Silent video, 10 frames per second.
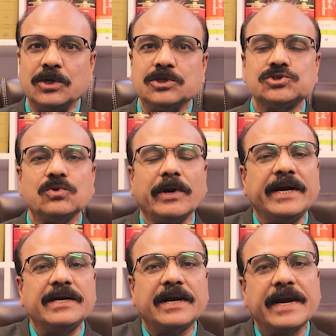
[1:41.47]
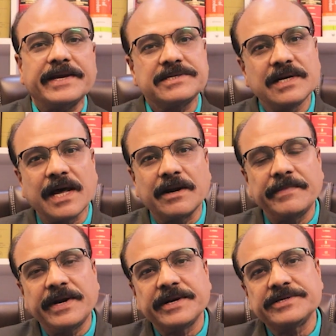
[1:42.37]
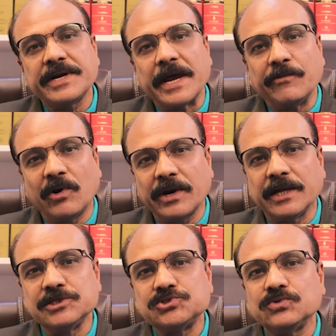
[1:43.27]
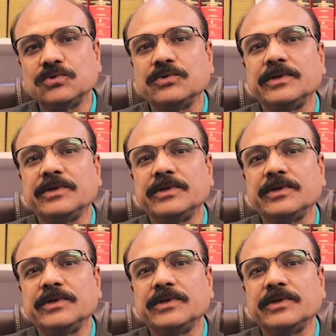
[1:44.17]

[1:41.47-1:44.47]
So, International Arbitration Award also